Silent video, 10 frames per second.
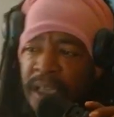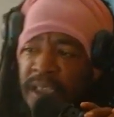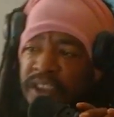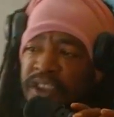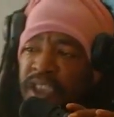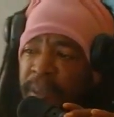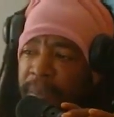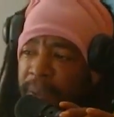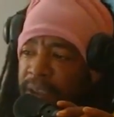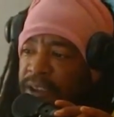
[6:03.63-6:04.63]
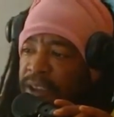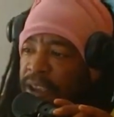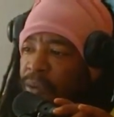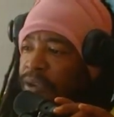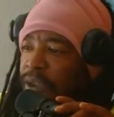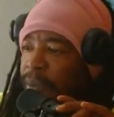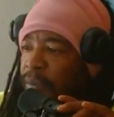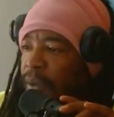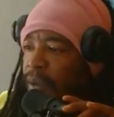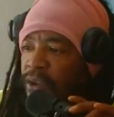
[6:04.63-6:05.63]
legitimate casino chips
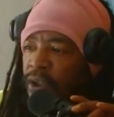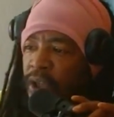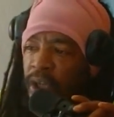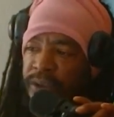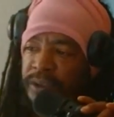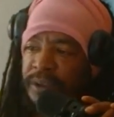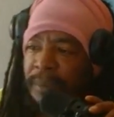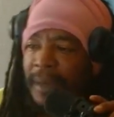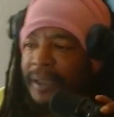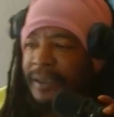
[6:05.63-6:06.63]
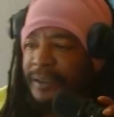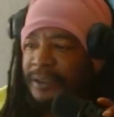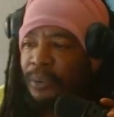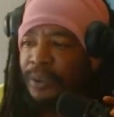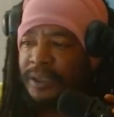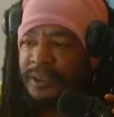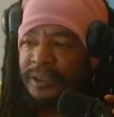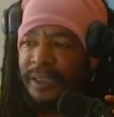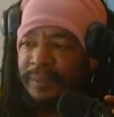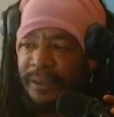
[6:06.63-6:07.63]
with cursed demonic tokens
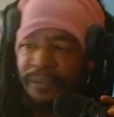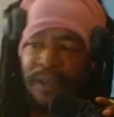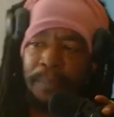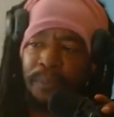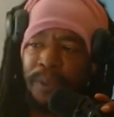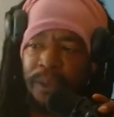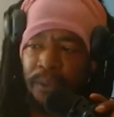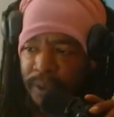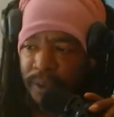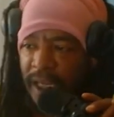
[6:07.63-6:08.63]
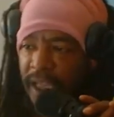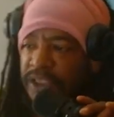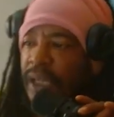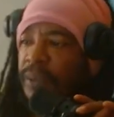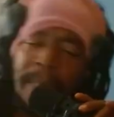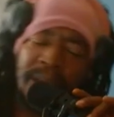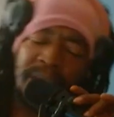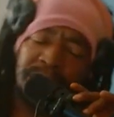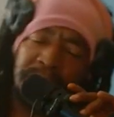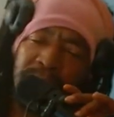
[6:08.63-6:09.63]
that evaporated when cashed out.
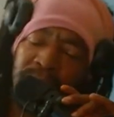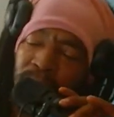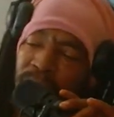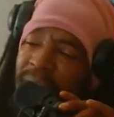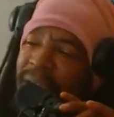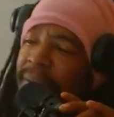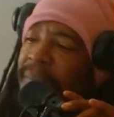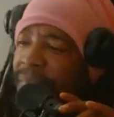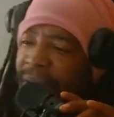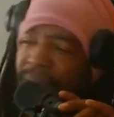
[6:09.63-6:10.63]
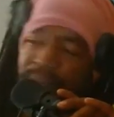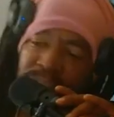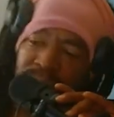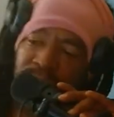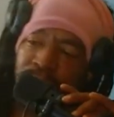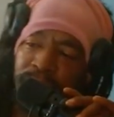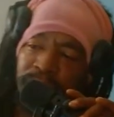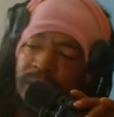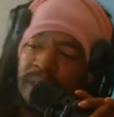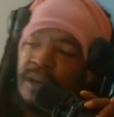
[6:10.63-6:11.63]
Customers would riot, investors would
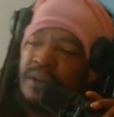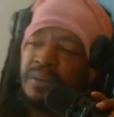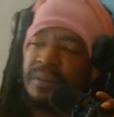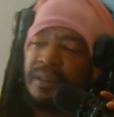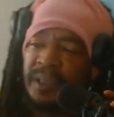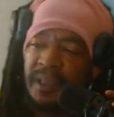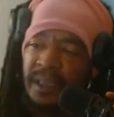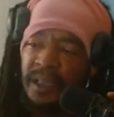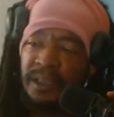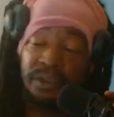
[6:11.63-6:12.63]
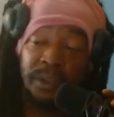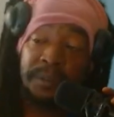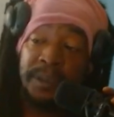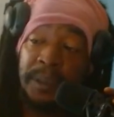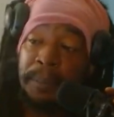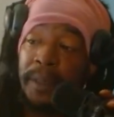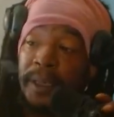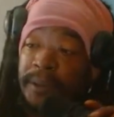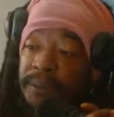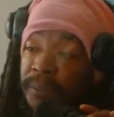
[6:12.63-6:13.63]
flee, and Trump's
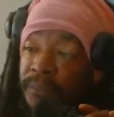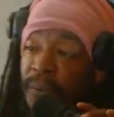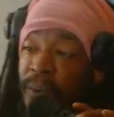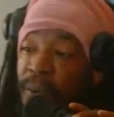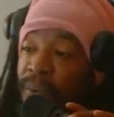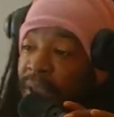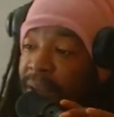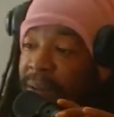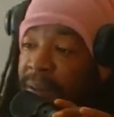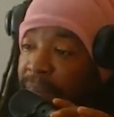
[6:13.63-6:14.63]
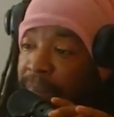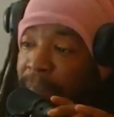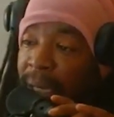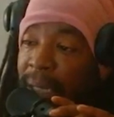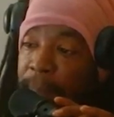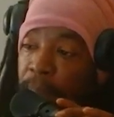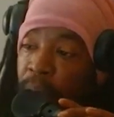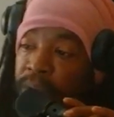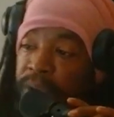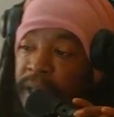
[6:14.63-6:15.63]
empire would fold like a bad
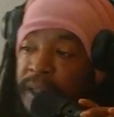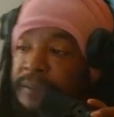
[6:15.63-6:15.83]
poker hand.